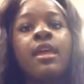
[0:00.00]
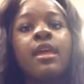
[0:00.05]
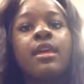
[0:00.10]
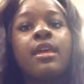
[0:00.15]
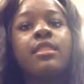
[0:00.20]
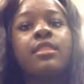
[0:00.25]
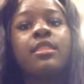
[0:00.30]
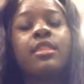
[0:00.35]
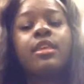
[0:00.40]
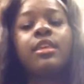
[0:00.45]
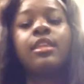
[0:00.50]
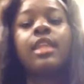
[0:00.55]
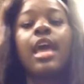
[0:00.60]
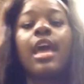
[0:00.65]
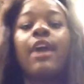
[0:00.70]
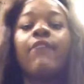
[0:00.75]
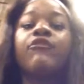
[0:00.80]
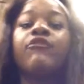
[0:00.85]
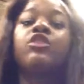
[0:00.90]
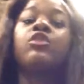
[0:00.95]
And then
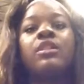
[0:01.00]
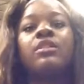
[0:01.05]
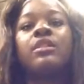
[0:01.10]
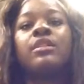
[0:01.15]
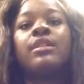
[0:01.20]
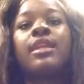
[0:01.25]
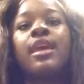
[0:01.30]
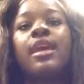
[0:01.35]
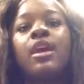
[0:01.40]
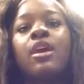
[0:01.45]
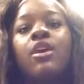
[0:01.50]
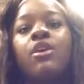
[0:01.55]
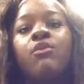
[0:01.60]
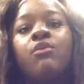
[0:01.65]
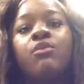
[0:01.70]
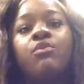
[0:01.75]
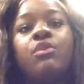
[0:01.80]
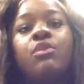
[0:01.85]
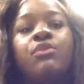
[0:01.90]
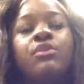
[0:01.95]
after we glued it
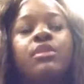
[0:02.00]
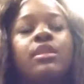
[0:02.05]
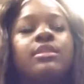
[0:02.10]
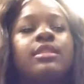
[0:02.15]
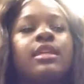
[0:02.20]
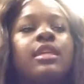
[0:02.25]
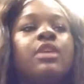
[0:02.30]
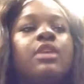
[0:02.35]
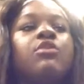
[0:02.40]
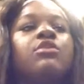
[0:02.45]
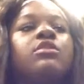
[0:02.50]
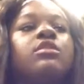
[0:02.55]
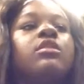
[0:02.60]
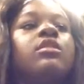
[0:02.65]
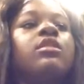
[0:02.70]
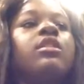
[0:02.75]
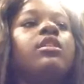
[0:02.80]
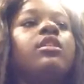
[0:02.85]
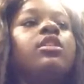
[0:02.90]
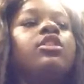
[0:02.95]
down, we realized
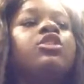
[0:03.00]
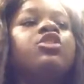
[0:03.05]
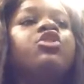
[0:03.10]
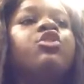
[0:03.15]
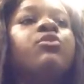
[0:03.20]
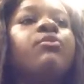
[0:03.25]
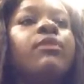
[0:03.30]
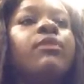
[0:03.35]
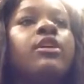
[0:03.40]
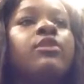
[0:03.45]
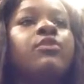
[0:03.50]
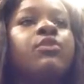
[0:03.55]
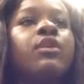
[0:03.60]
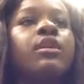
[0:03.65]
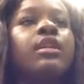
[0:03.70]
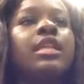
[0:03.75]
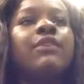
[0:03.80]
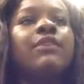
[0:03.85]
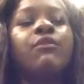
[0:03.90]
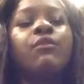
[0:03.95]
that the two mirrors were
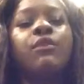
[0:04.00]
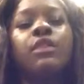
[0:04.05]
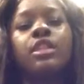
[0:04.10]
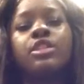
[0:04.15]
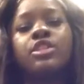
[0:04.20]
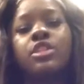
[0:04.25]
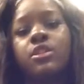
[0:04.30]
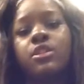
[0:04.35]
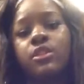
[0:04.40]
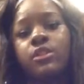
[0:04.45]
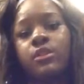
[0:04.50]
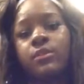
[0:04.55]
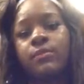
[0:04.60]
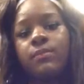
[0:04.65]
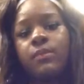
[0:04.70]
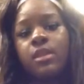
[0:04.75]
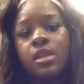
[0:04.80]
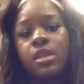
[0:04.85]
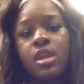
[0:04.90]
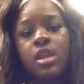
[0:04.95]
uneven with each other.
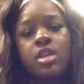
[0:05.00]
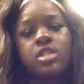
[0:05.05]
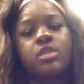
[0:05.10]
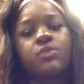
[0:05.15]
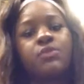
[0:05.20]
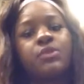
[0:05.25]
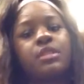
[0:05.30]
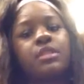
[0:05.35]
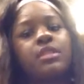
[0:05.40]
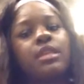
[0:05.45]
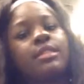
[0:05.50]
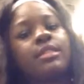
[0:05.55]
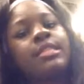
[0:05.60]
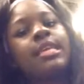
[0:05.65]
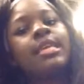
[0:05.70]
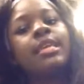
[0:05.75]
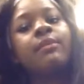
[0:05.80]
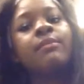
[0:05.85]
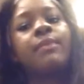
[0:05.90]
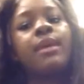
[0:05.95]
So we had to like
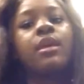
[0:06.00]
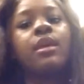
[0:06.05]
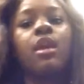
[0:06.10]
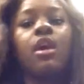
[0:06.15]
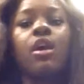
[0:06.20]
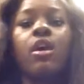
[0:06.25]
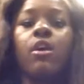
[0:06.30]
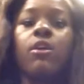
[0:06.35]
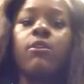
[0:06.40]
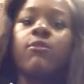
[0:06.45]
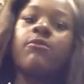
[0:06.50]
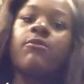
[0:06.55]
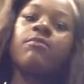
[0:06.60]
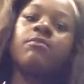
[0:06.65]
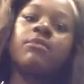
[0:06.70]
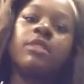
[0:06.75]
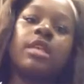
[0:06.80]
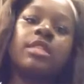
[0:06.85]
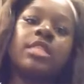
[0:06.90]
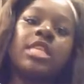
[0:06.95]
take it back off,
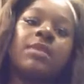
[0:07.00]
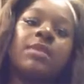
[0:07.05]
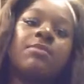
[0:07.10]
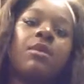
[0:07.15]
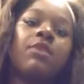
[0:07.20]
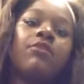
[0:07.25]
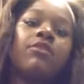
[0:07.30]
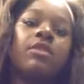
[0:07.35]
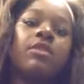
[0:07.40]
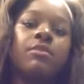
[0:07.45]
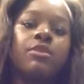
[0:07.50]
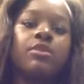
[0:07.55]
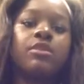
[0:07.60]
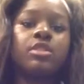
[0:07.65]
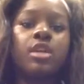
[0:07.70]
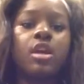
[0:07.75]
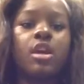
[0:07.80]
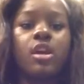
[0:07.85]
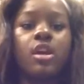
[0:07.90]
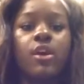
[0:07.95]
like take both of the mirrors
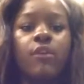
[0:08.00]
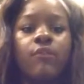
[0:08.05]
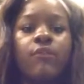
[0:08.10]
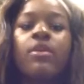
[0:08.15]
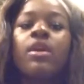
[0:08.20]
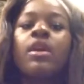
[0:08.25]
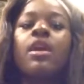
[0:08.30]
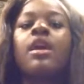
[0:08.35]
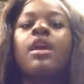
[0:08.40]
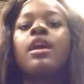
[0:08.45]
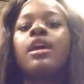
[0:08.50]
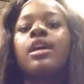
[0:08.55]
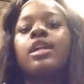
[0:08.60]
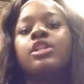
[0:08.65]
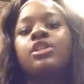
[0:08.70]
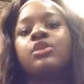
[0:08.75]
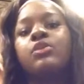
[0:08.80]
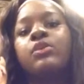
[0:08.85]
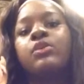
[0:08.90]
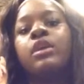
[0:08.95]
off,
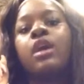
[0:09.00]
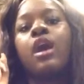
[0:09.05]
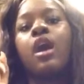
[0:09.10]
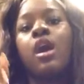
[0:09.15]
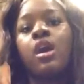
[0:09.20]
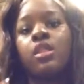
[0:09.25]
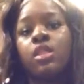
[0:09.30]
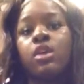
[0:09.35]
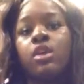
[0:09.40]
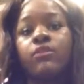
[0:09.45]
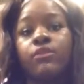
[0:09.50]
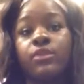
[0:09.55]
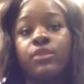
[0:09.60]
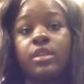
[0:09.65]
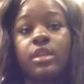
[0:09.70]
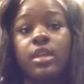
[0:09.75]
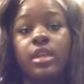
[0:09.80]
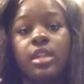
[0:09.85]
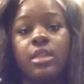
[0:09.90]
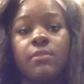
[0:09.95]
and do it all over
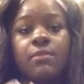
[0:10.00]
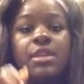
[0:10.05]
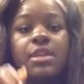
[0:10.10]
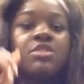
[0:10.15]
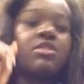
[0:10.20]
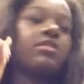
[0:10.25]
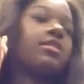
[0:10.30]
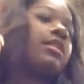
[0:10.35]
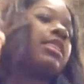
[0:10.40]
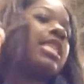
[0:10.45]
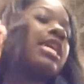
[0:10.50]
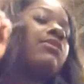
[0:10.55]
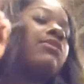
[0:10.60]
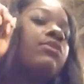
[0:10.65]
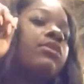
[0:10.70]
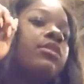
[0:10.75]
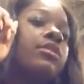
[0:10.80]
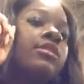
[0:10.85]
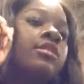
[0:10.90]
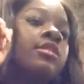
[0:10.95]
again and make sure that they
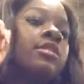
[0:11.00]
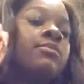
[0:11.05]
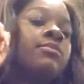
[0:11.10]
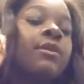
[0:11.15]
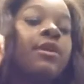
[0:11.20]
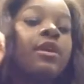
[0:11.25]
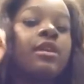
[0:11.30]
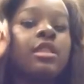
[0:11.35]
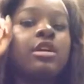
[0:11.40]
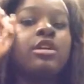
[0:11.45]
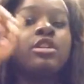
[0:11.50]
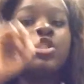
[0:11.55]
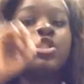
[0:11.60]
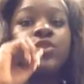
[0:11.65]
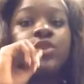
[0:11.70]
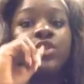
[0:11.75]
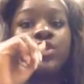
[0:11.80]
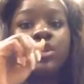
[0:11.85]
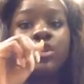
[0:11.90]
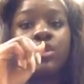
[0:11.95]
were parallel
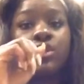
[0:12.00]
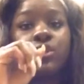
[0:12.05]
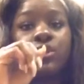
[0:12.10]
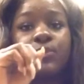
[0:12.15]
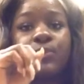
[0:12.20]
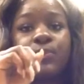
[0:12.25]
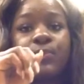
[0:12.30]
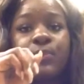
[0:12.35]
to each other.